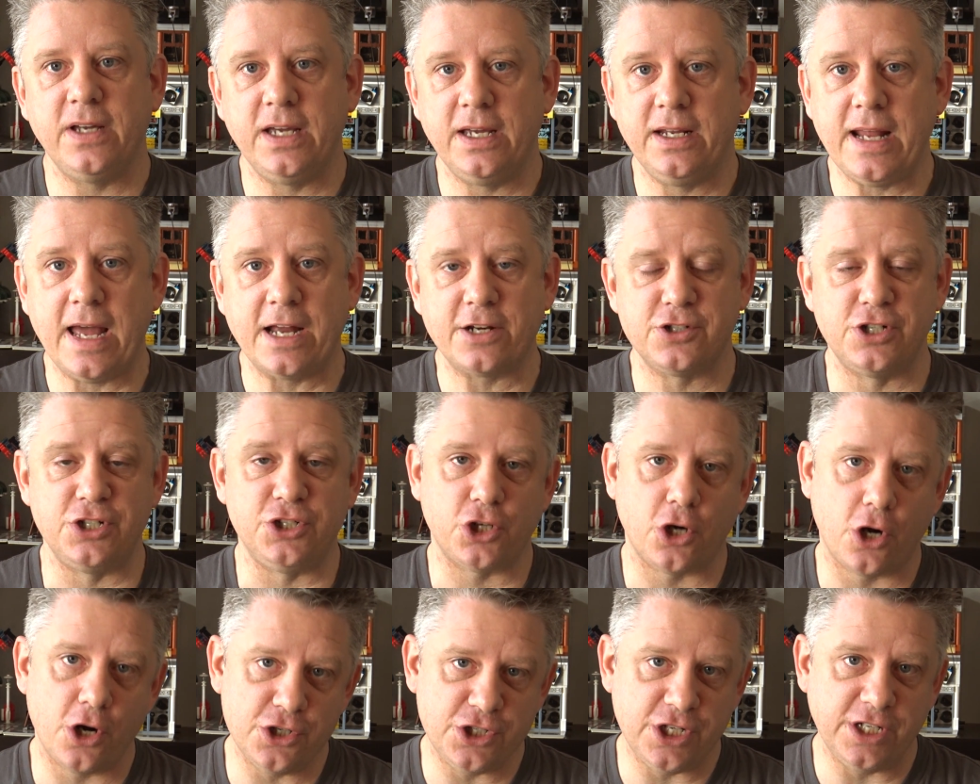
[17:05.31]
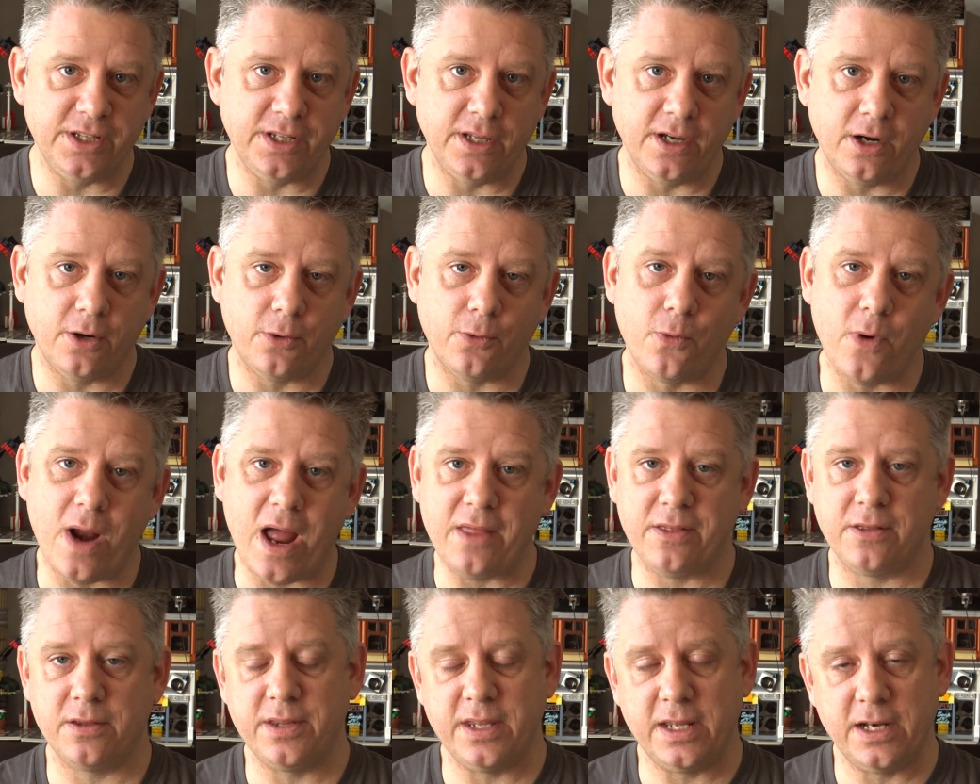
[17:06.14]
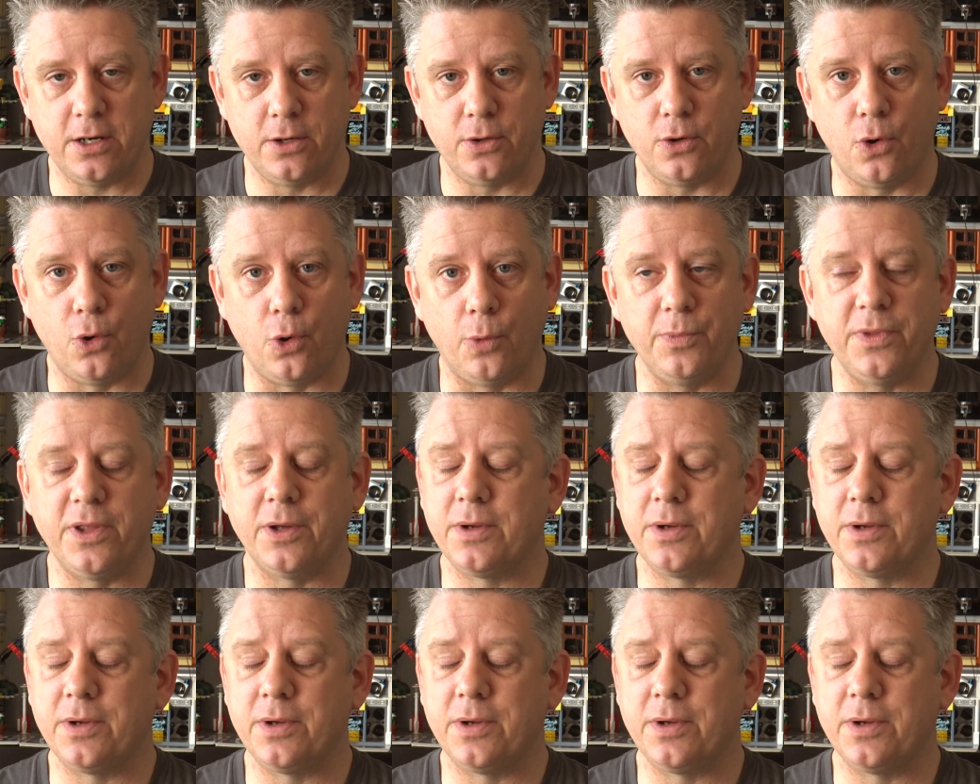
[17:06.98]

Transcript: and actually charging there rather than at home.